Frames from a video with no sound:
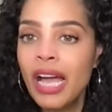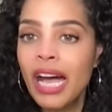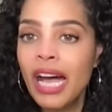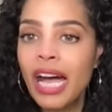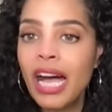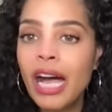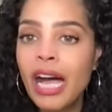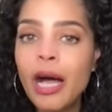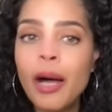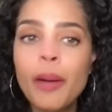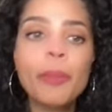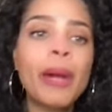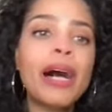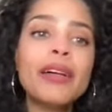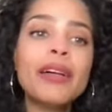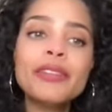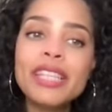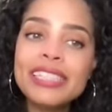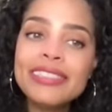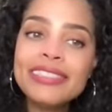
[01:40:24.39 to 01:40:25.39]

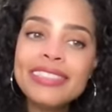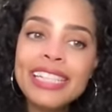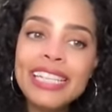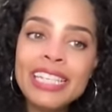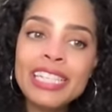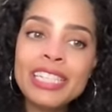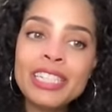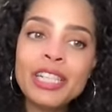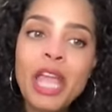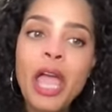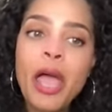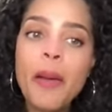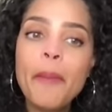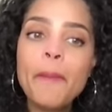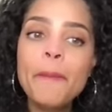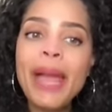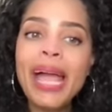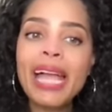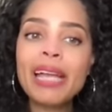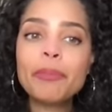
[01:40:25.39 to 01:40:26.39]
listen,
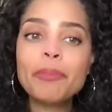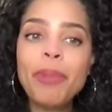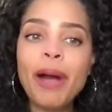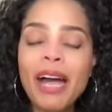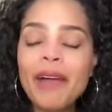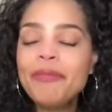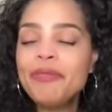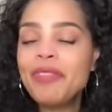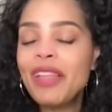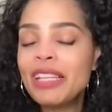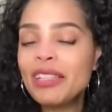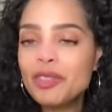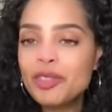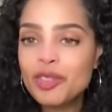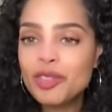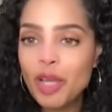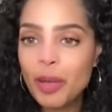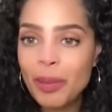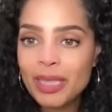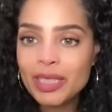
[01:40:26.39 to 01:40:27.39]
MacPup, thank you
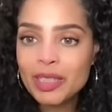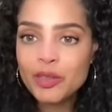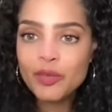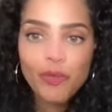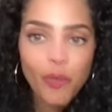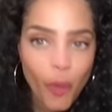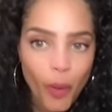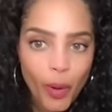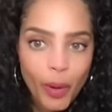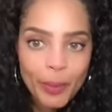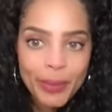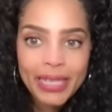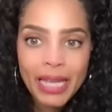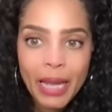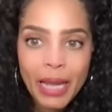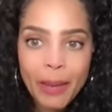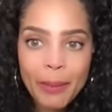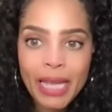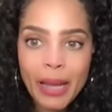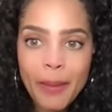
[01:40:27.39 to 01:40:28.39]
so much for
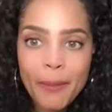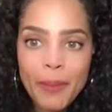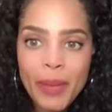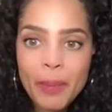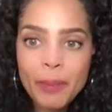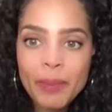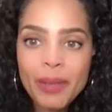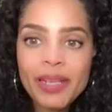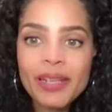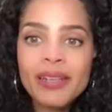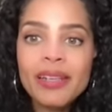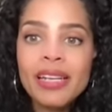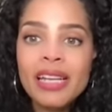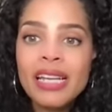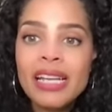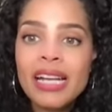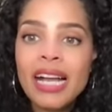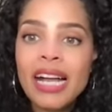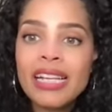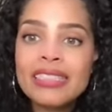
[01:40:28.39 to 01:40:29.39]
becoming a member.
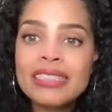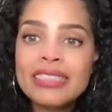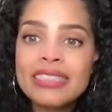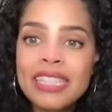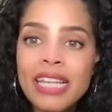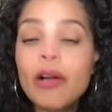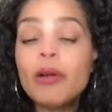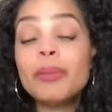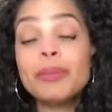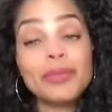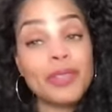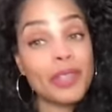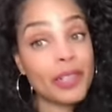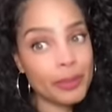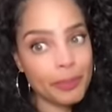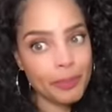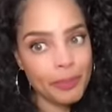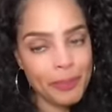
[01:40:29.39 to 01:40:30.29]
MacPup,